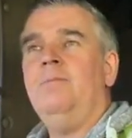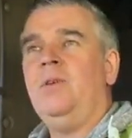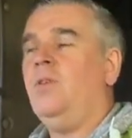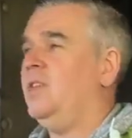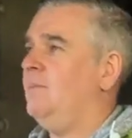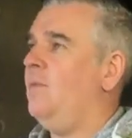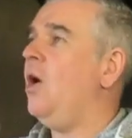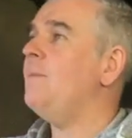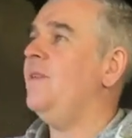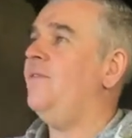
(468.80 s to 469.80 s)
because it
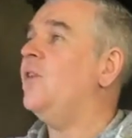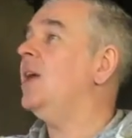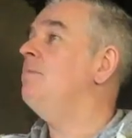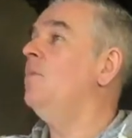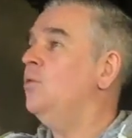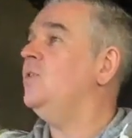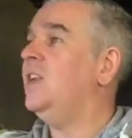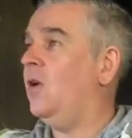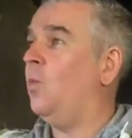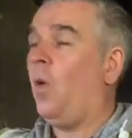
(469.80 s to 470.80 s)
might be fucking
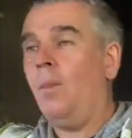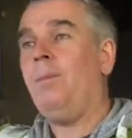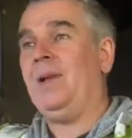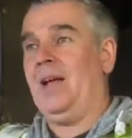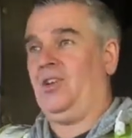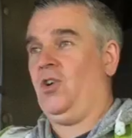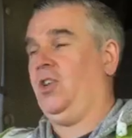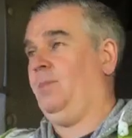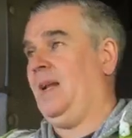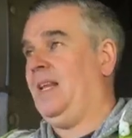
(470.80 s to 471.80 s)
Monday on one side
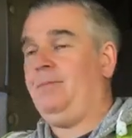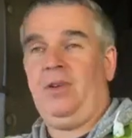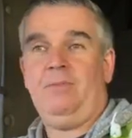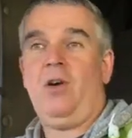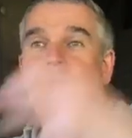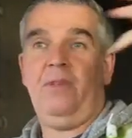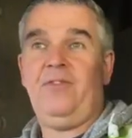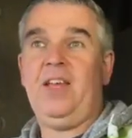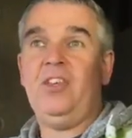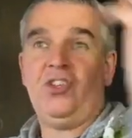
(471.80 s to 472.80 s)
of the planet, but it might be
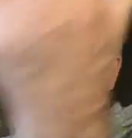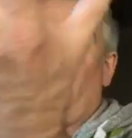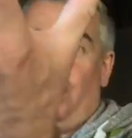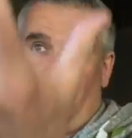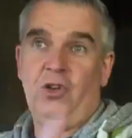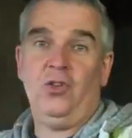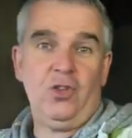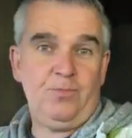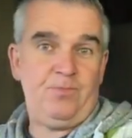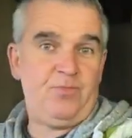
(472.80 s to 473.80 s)
frigging Sunday on
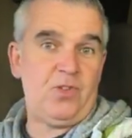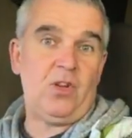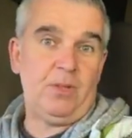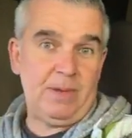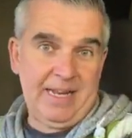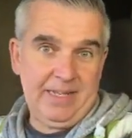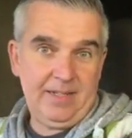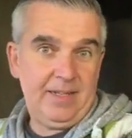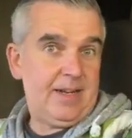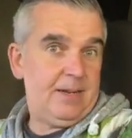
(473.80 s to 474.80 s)
another side of the
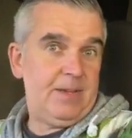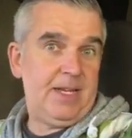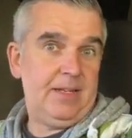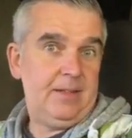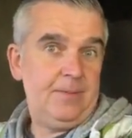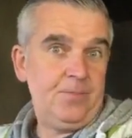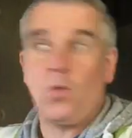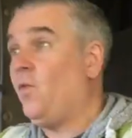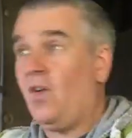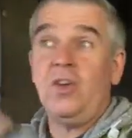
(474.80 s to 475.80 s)
planet. You know what I mean?
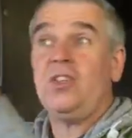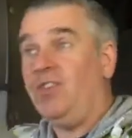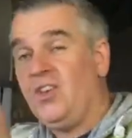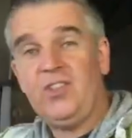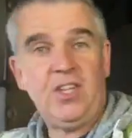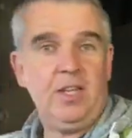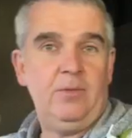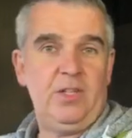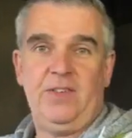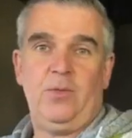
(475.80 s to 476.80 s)
Or vice versa,
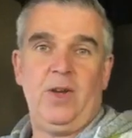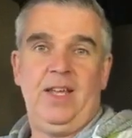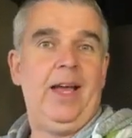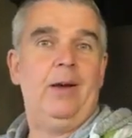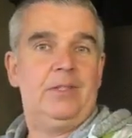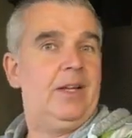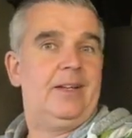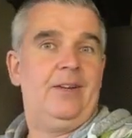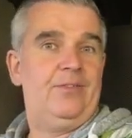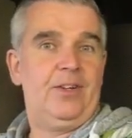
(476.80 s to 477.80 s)
whichever way it goes. I
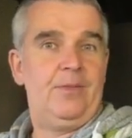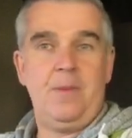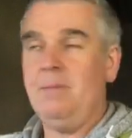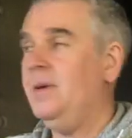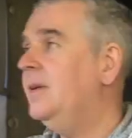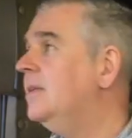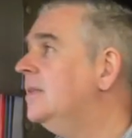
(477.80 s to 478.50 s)
can't fucking remember.